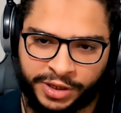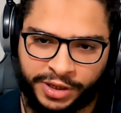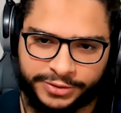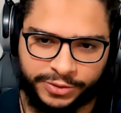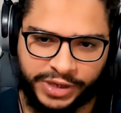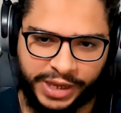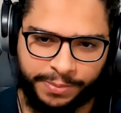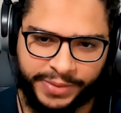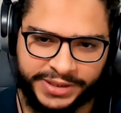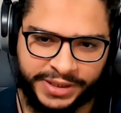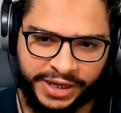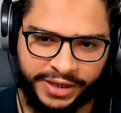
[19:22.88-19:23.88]
So yeah,
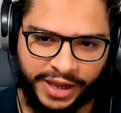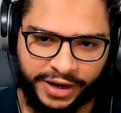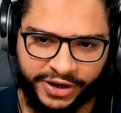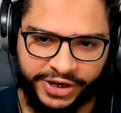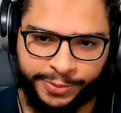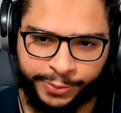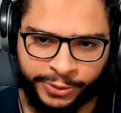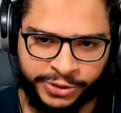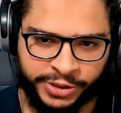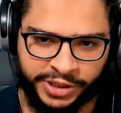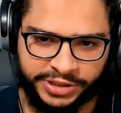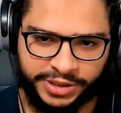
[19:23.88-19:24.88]
basically a guided
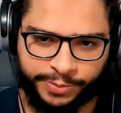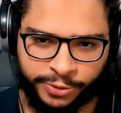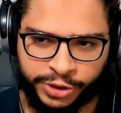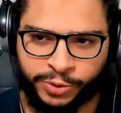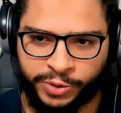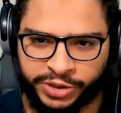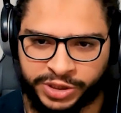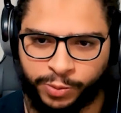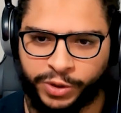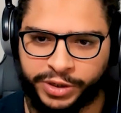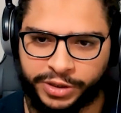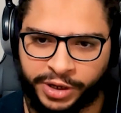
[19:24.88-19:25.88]
project is a project where
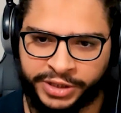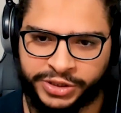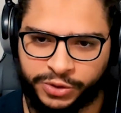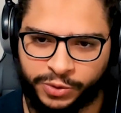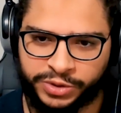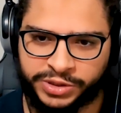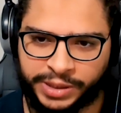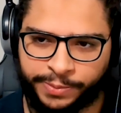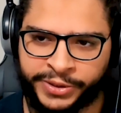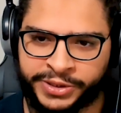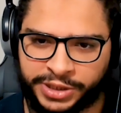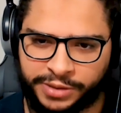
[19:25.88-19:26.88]
someone guides you step by
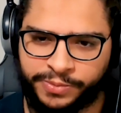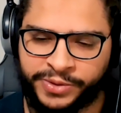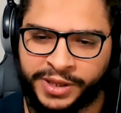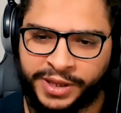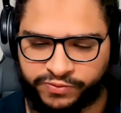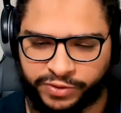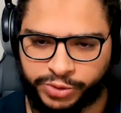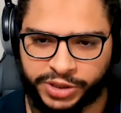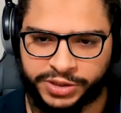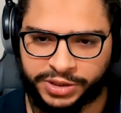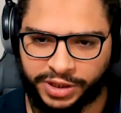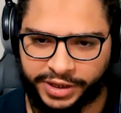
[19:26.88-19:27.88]
step from
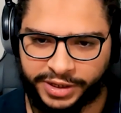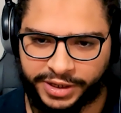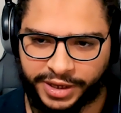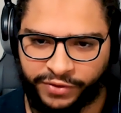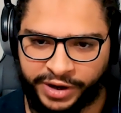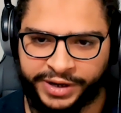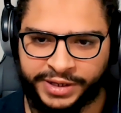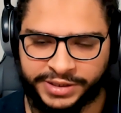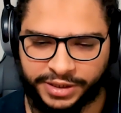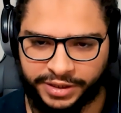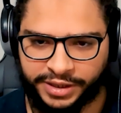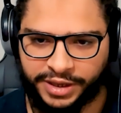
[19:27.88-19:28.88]
just like finding
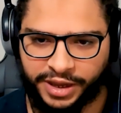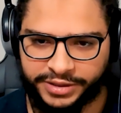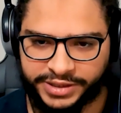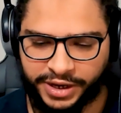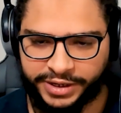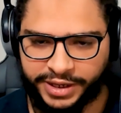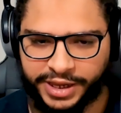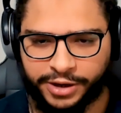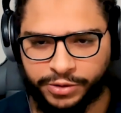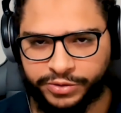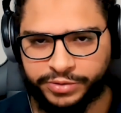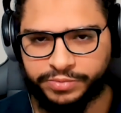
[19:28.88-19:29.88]
the idea,
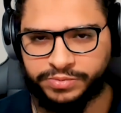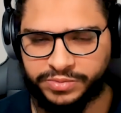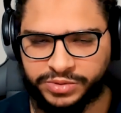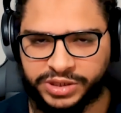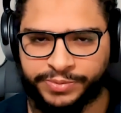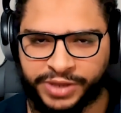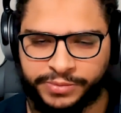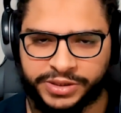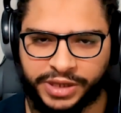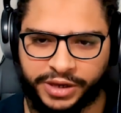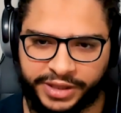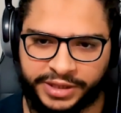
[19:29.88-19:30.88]
or sometimes the
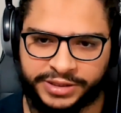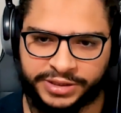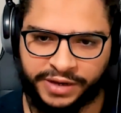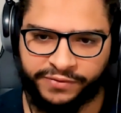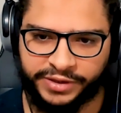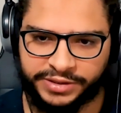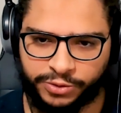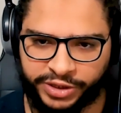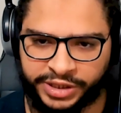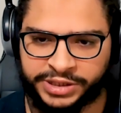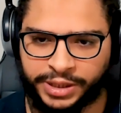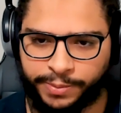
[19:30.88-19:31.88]
idea itself is already
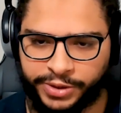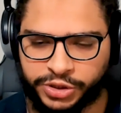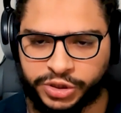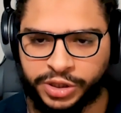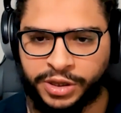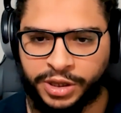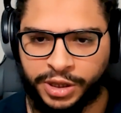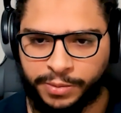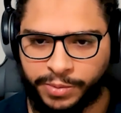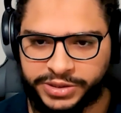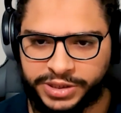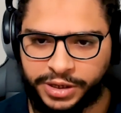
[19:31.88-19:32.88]
established,
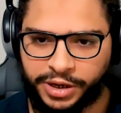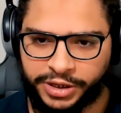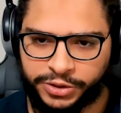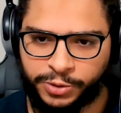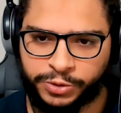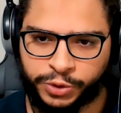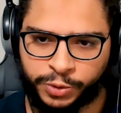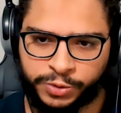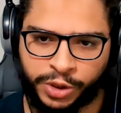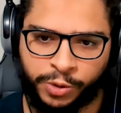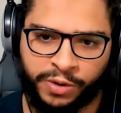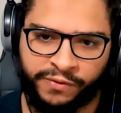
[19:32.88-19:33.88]
but they guide you through the
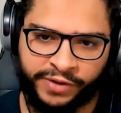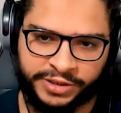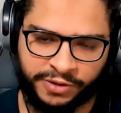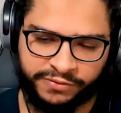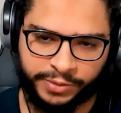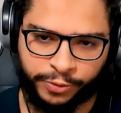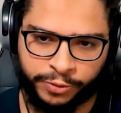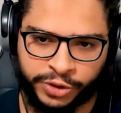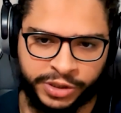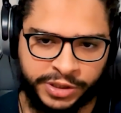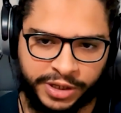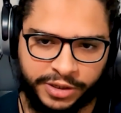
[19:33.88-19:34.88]
whole phase of the
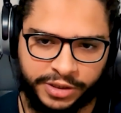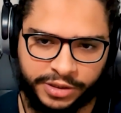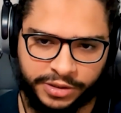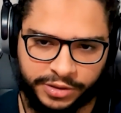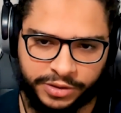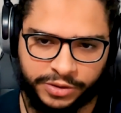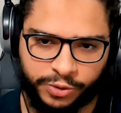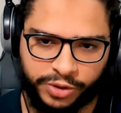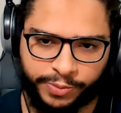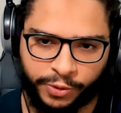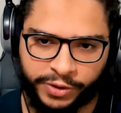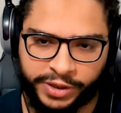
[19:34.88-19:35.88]
project till you
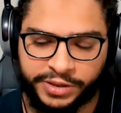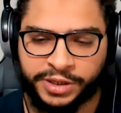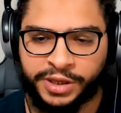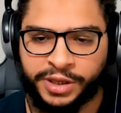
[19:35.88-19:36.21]
deploy it.